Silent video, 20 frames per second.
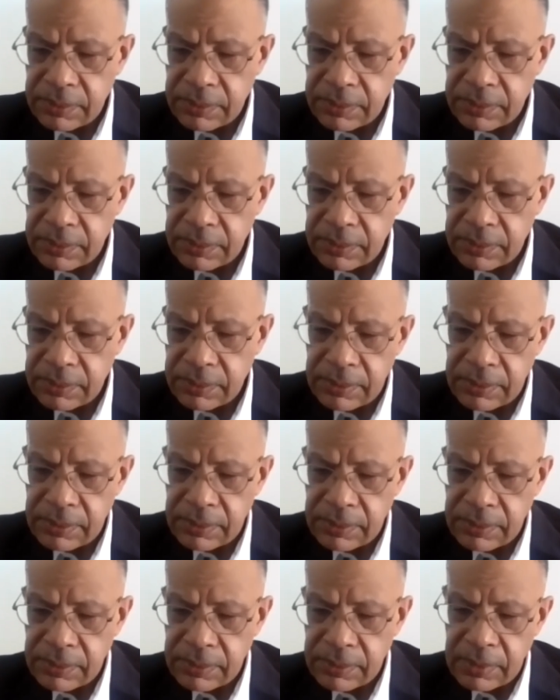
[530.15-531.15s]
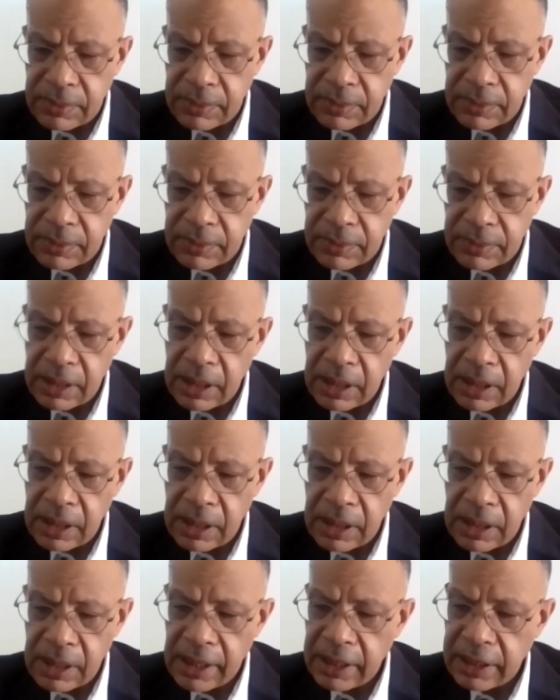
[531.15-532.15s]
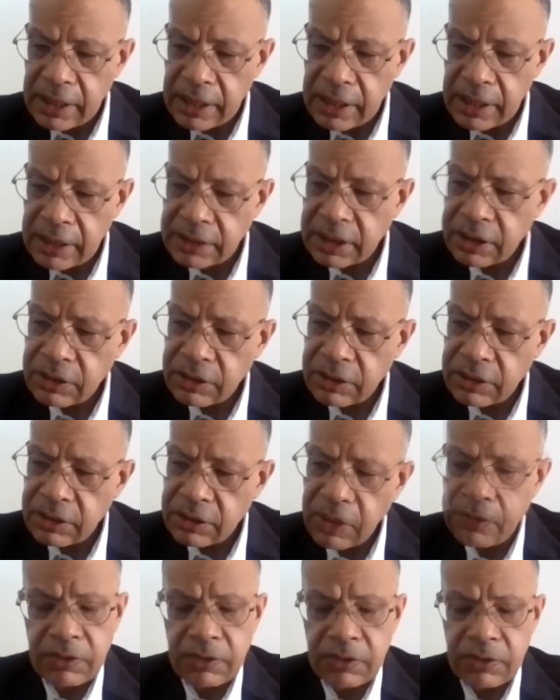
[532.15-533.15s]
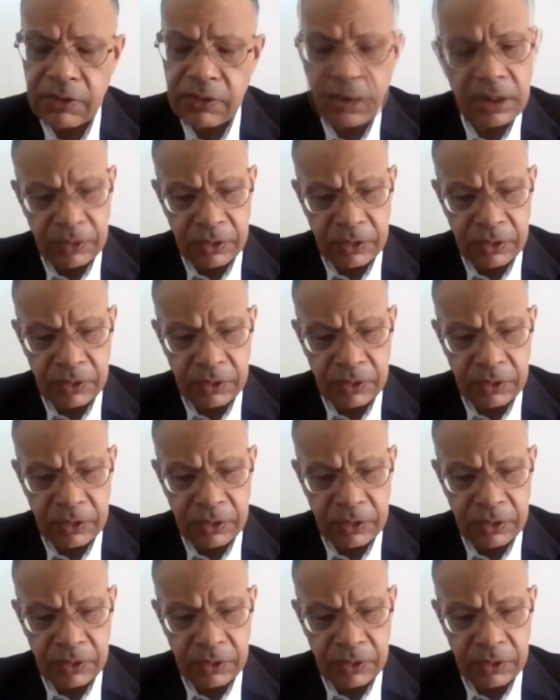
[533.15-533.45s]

is that you have to communicate that, look,